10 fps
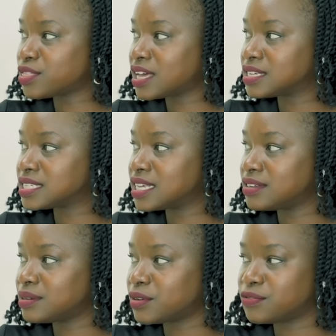
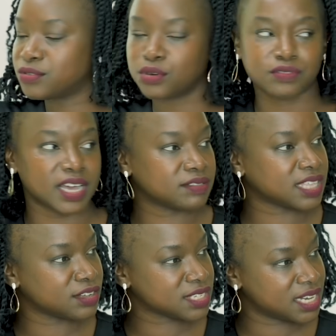thousand, about four
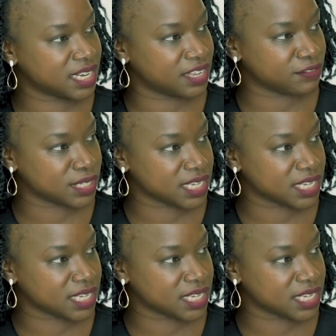thousand, give or